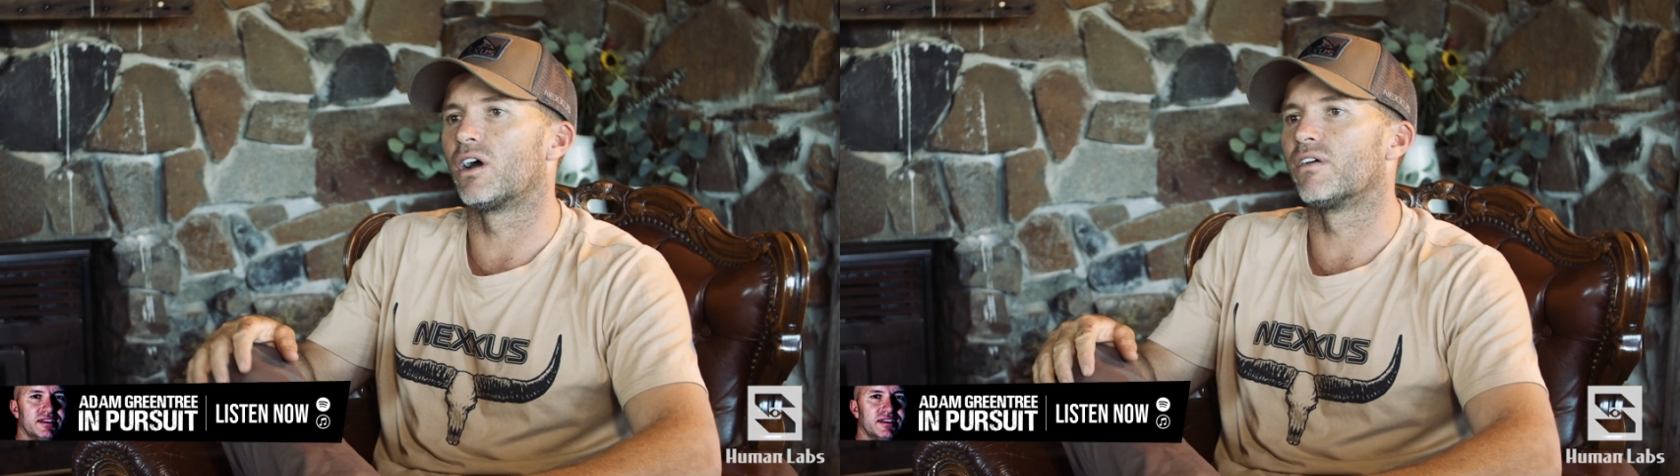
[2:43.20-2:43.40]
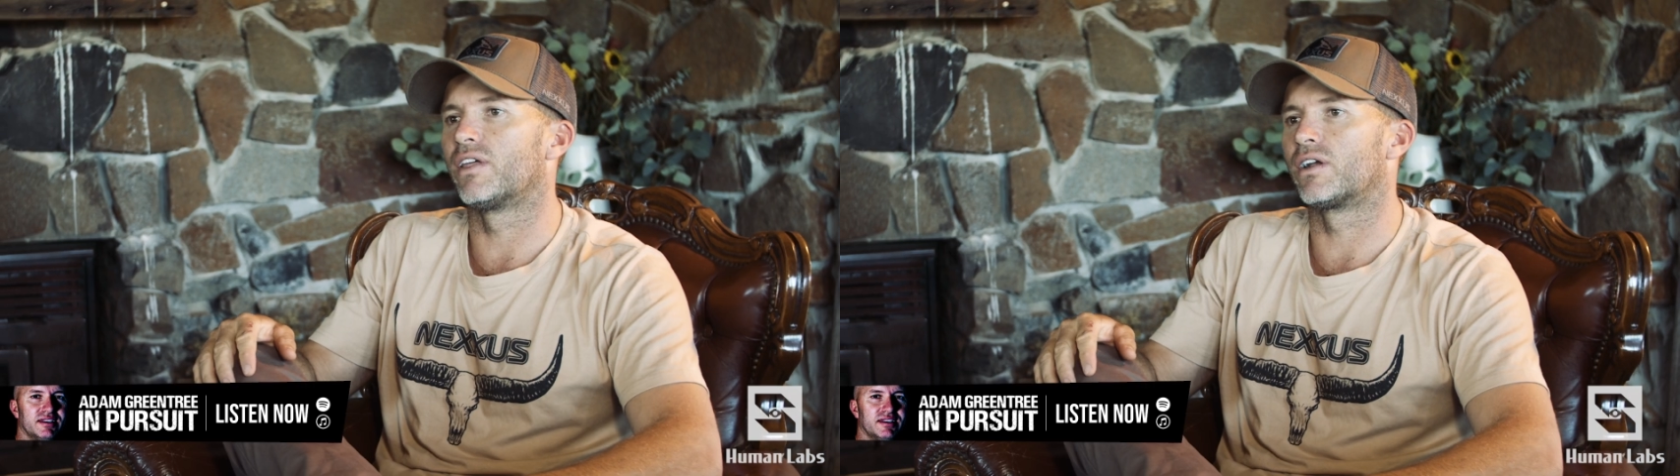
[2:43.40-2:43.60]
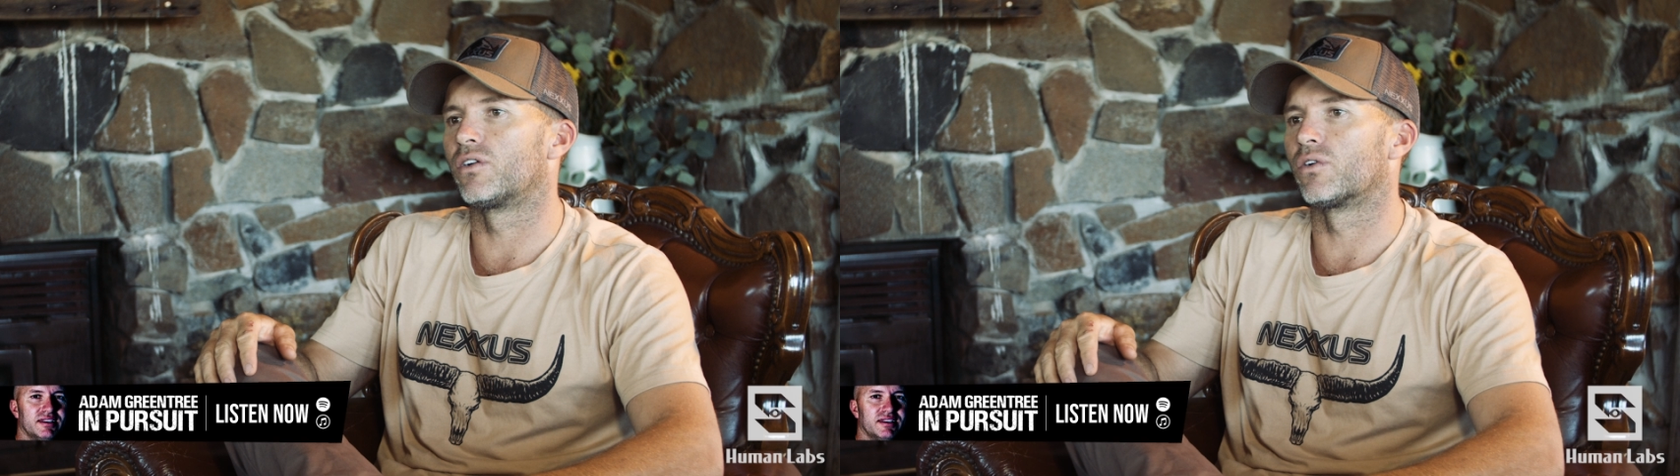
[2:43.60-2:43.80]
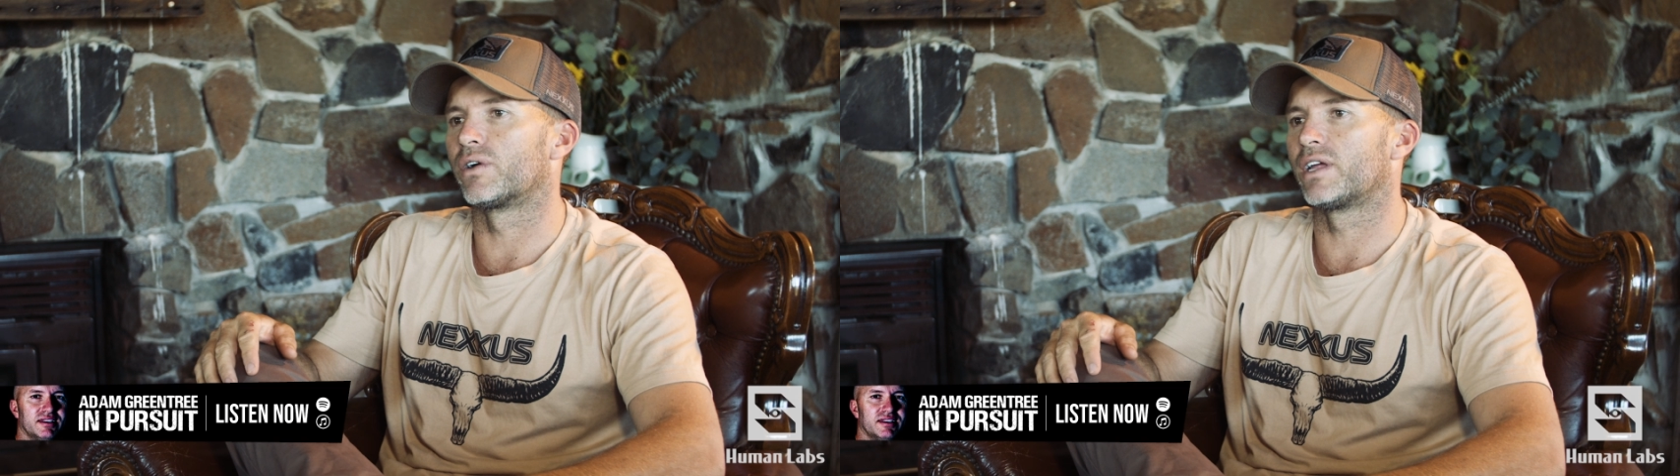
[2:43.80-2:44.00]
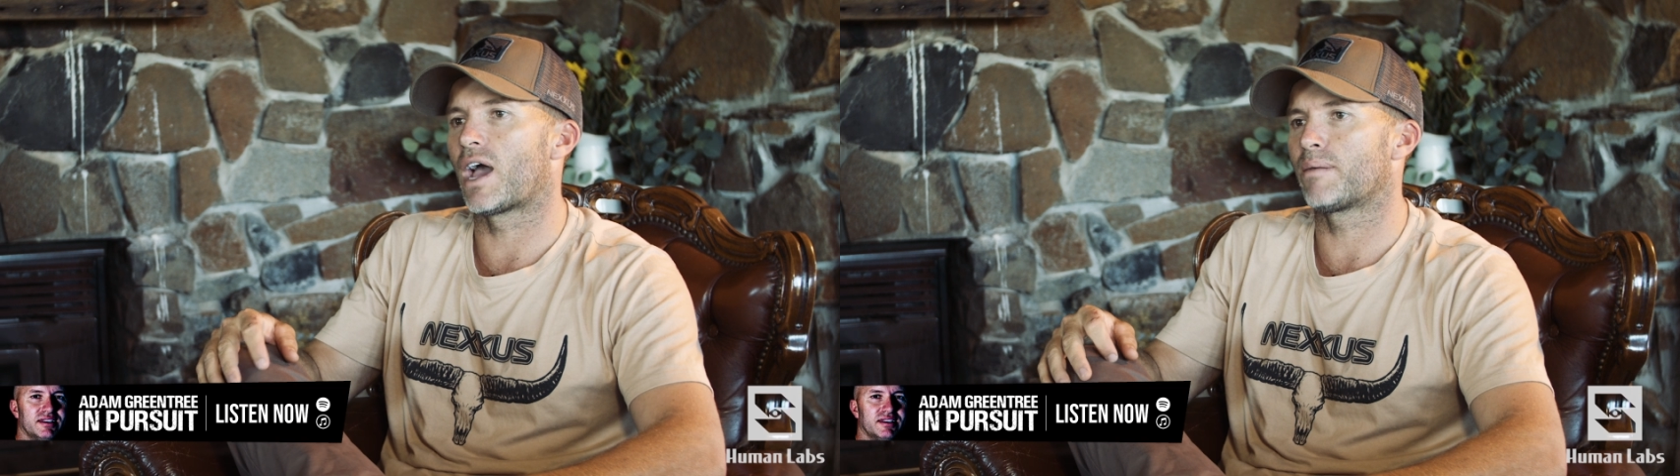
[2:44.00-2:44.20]
know if that had
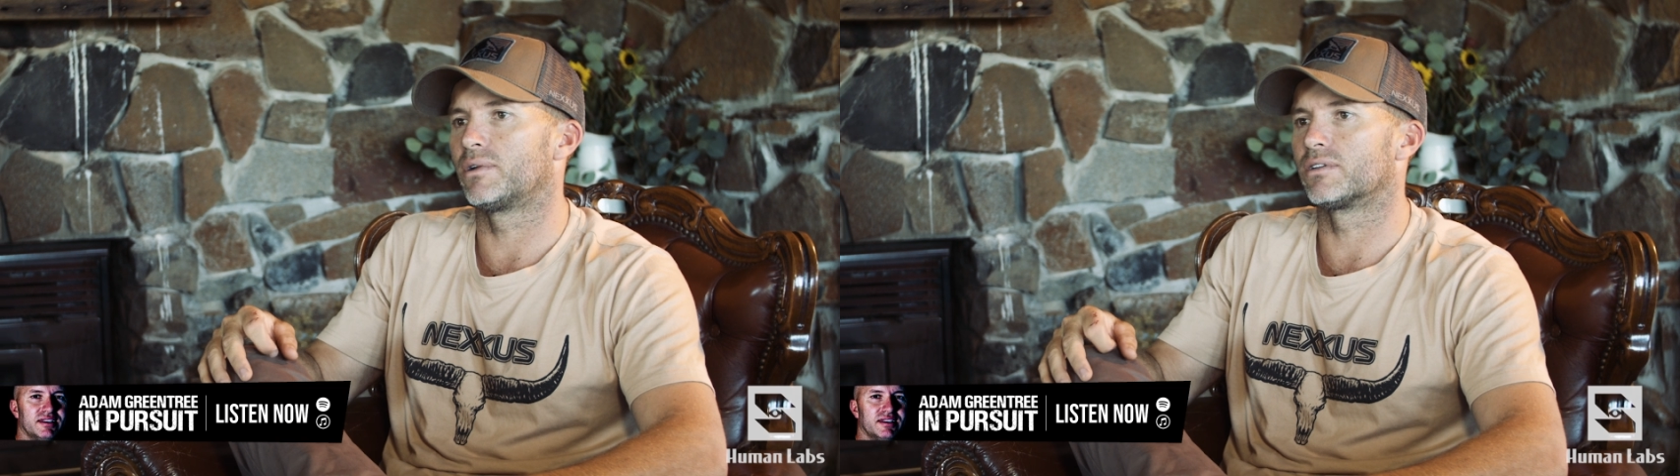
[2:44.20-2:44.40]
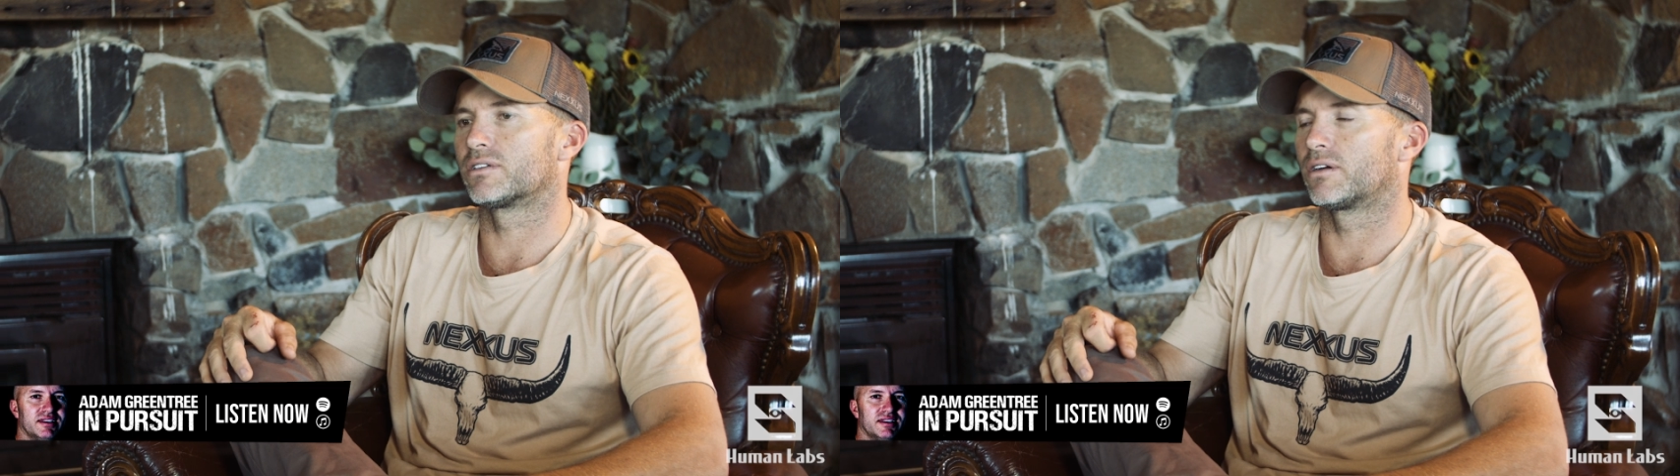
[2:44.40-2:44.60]
already happened.